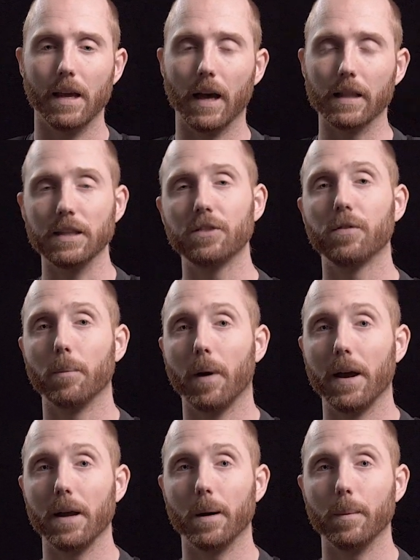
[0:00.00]
at least for
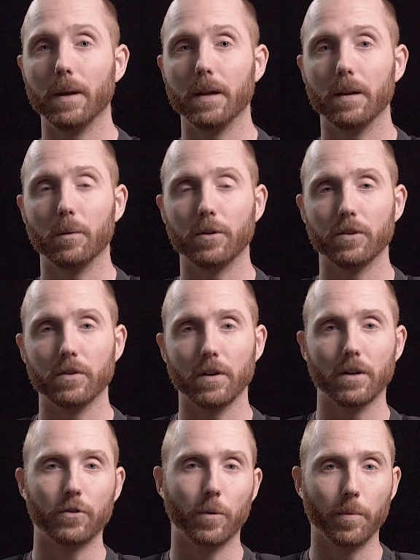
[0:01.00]
my helmet, which is
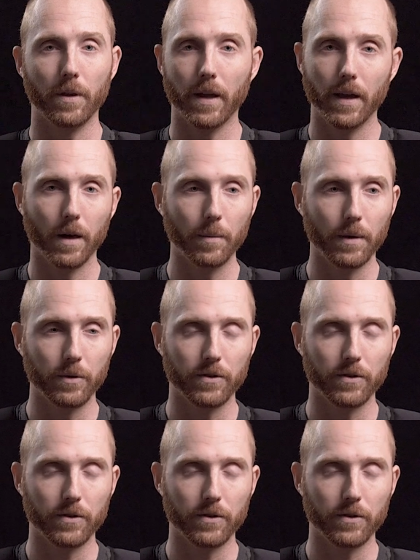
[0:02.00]
a 888 helmet,